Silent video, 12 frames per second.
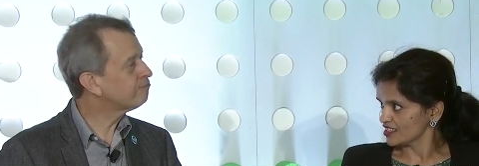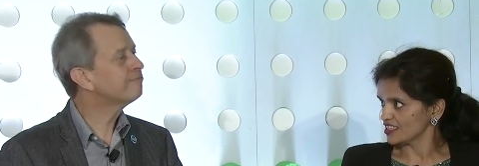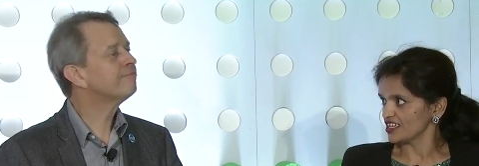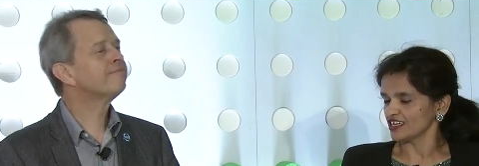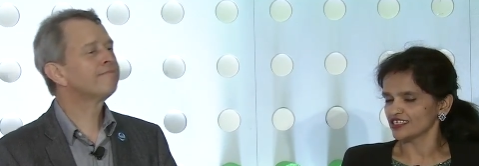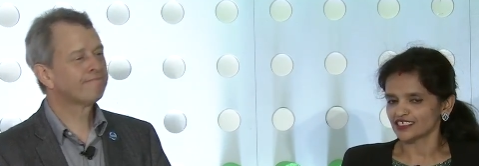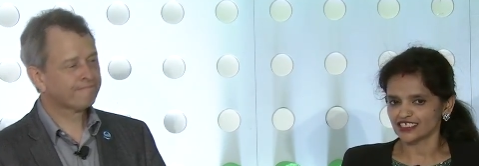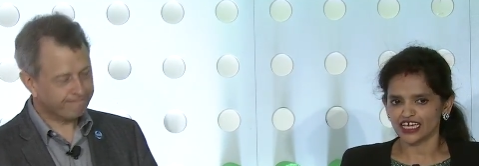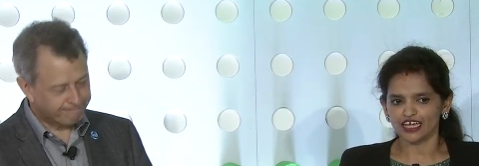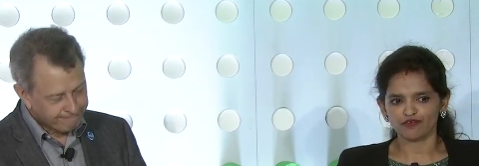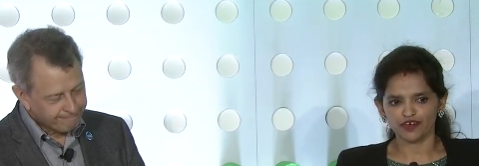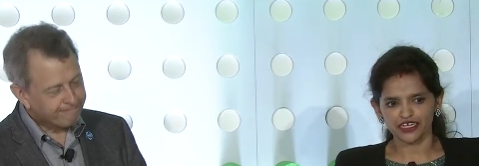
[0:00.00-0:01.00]
Speaker 1: they
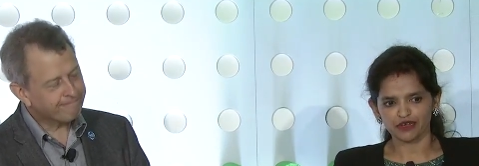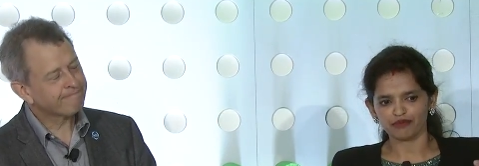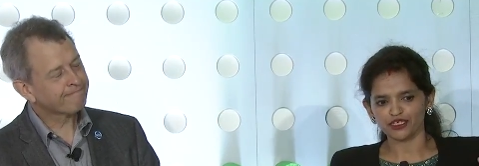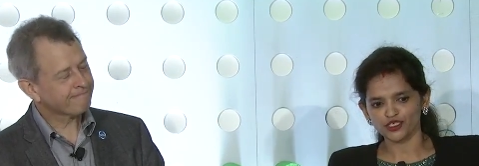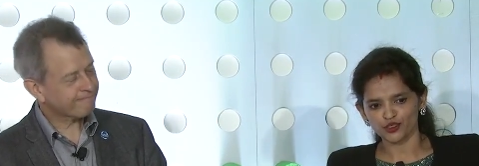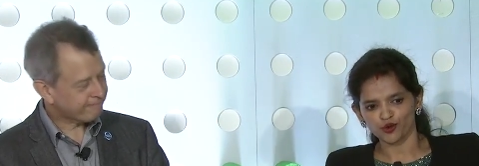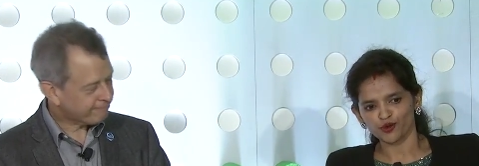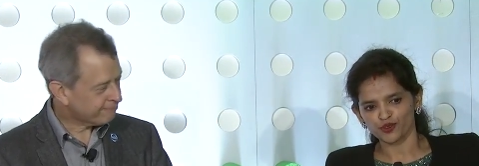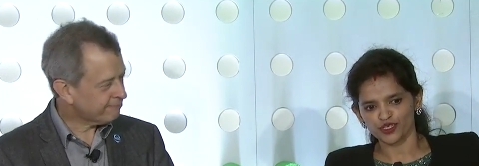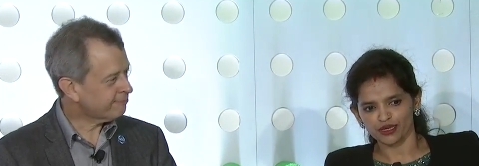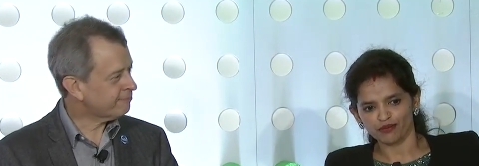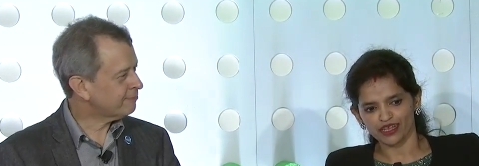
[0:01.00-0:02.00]
understand what have been told
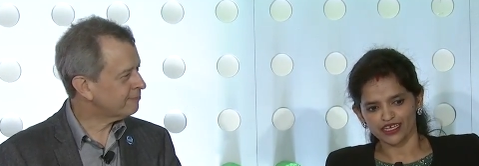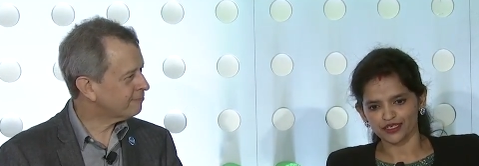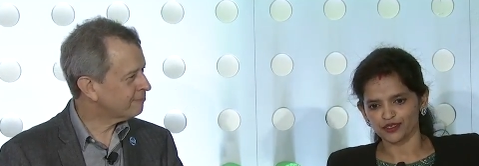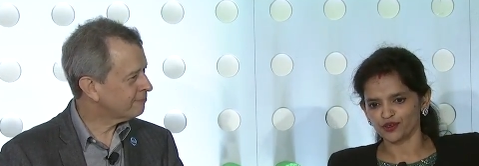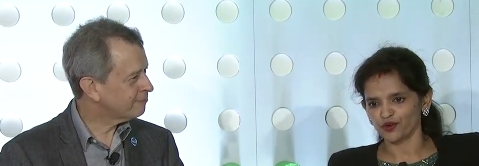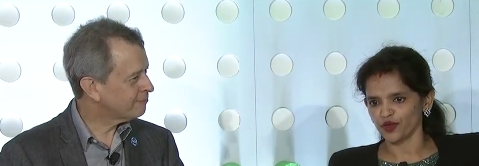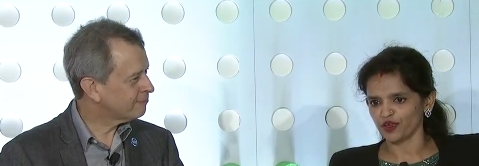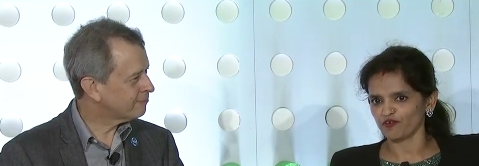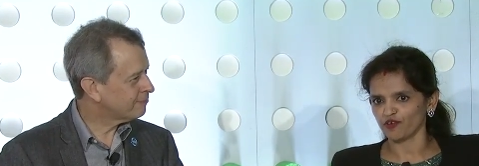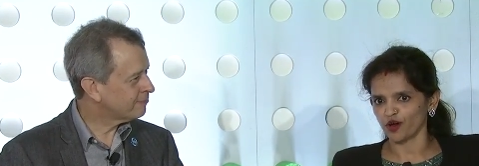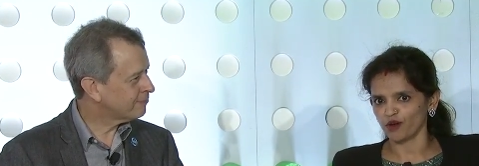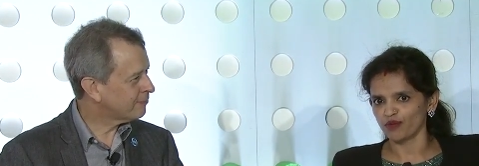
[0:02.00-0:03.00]
to them, like, you know, going
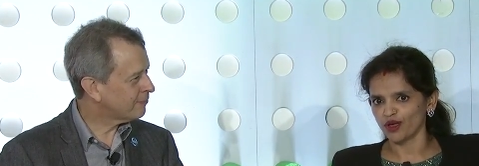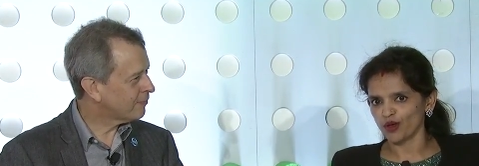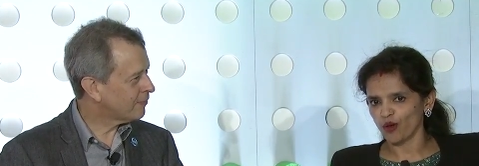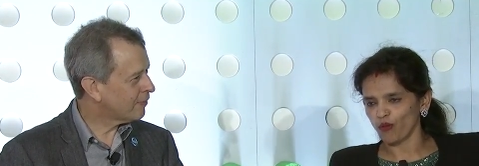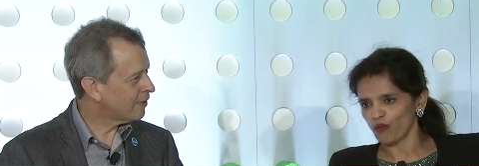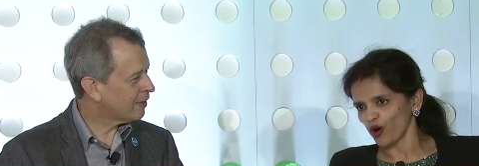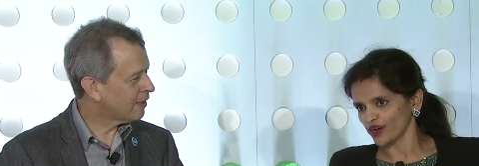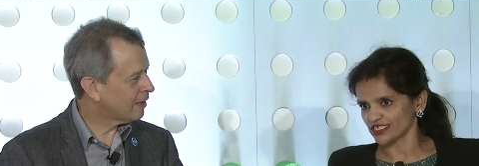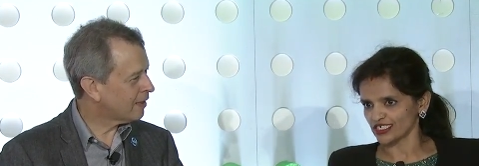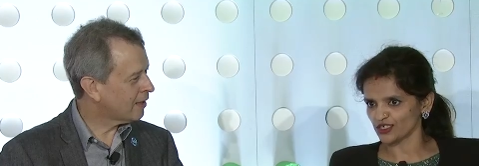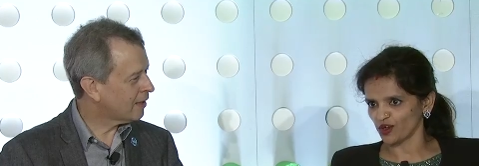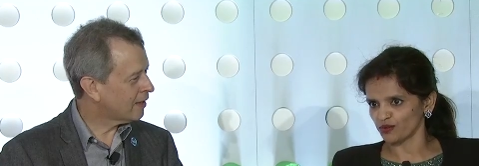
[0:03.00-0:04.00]
from
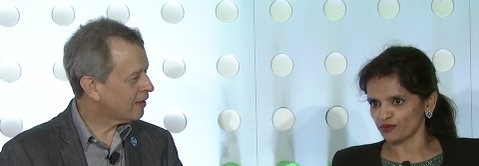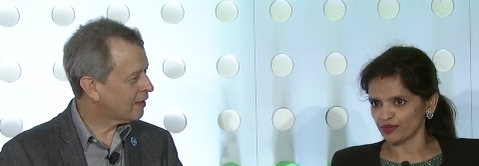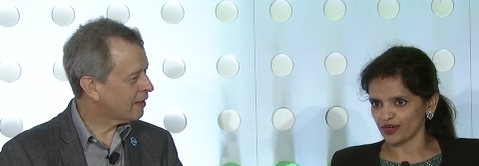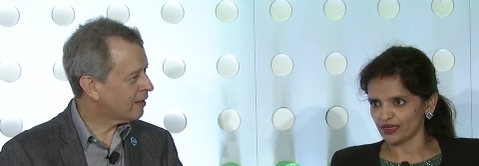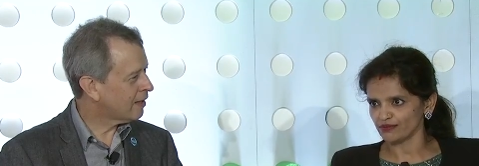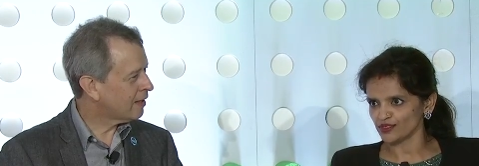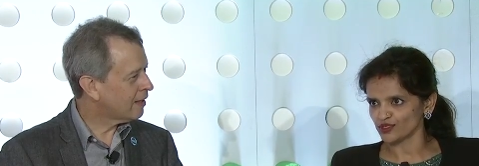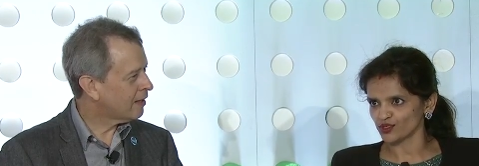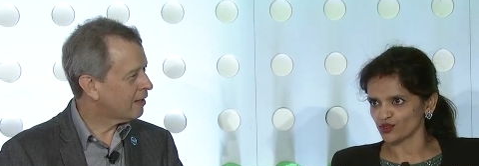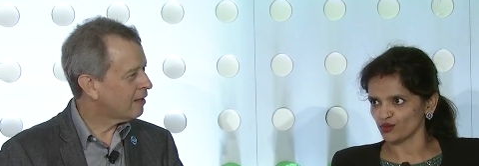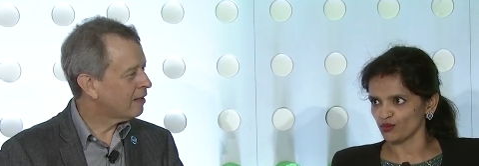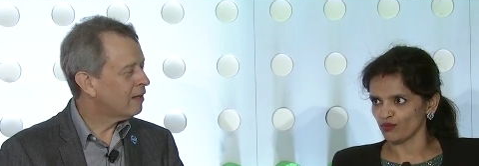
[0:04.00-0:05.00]
boxes on-prem
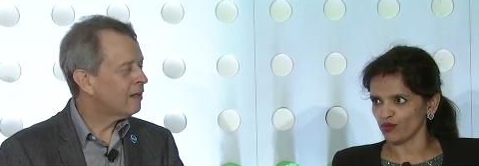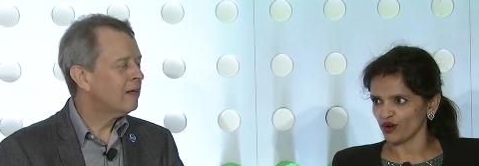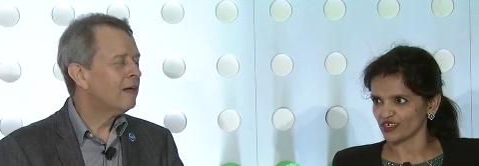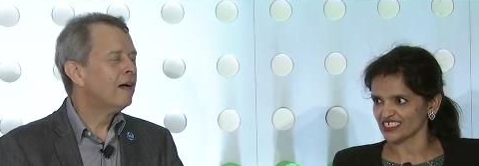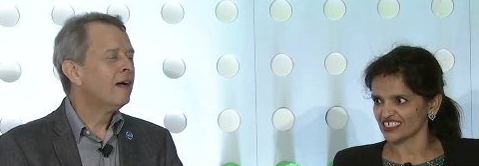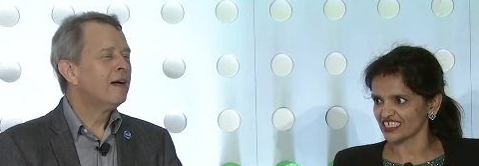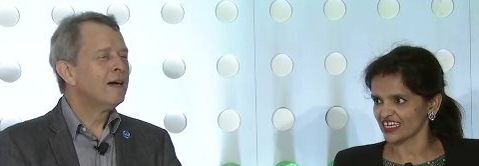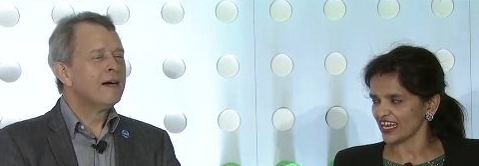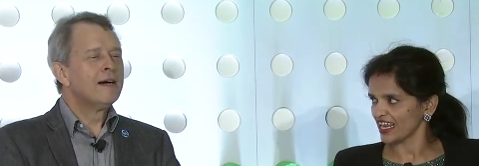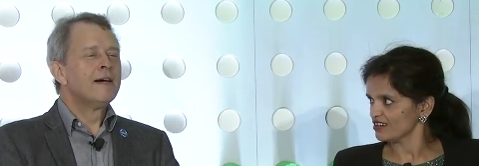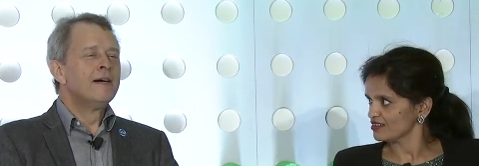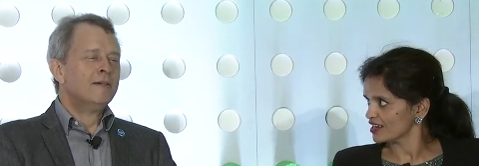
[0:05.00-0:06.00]
to boxes in
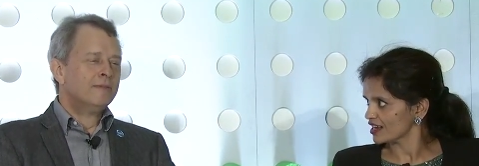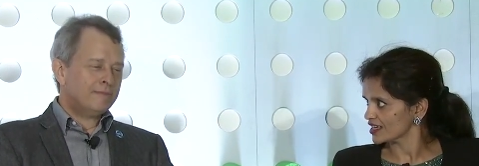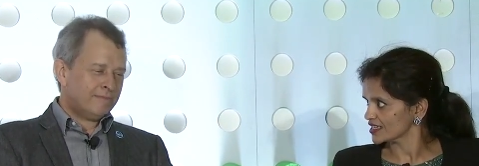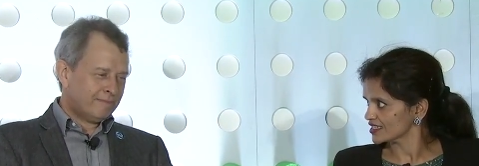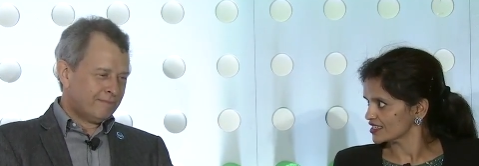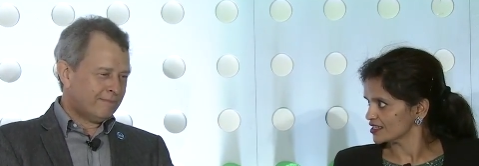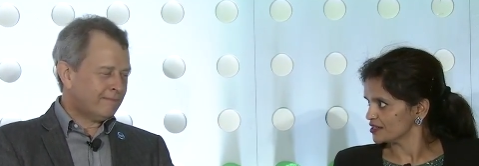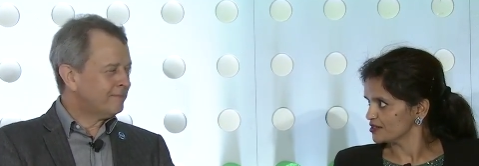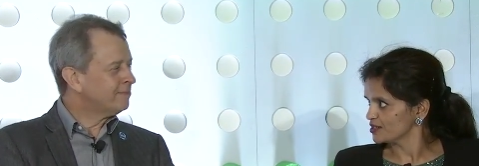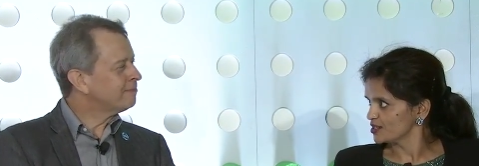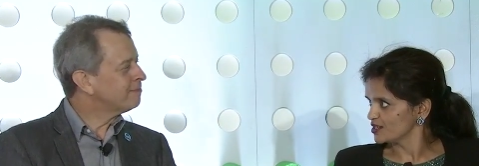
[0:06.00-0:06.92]
cloud, like, you know.